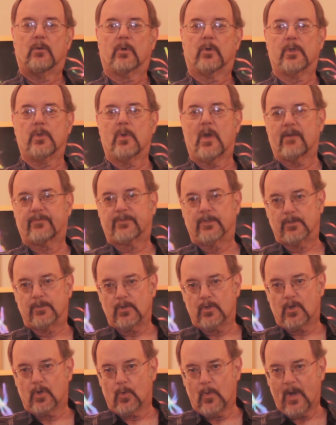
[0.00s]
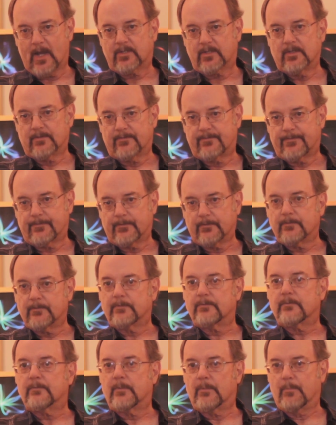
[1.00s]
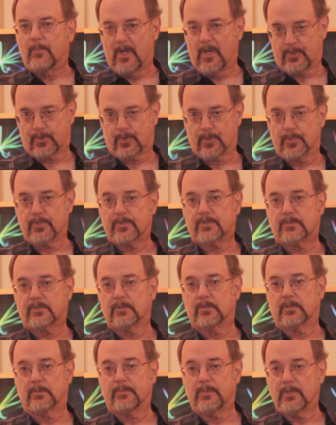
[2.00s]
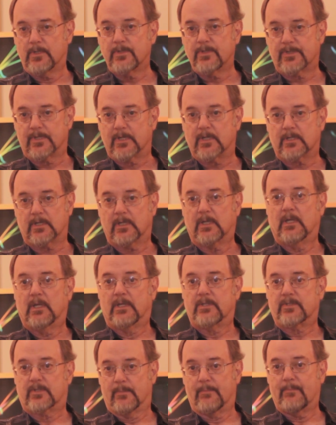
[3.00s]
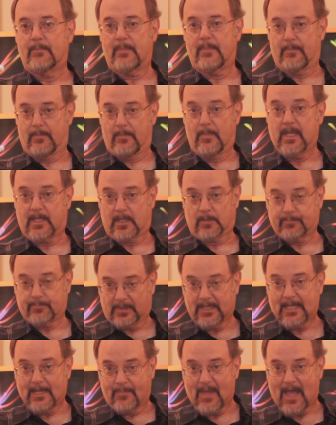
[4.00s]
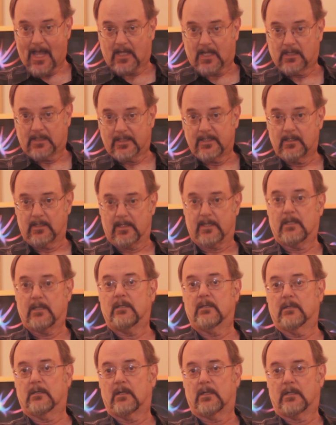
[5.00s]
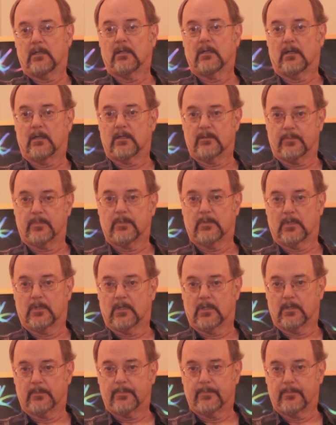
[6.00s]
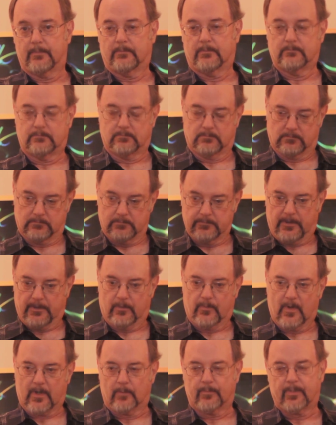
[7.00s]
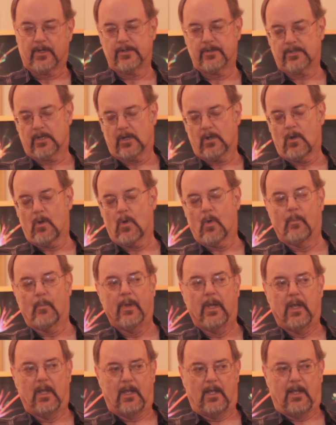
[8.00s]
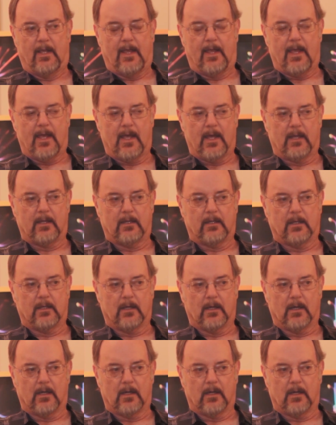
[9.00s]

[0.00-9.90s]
where you have to do corrective measures to the music to make it play back cleanly on you know, record players at home. And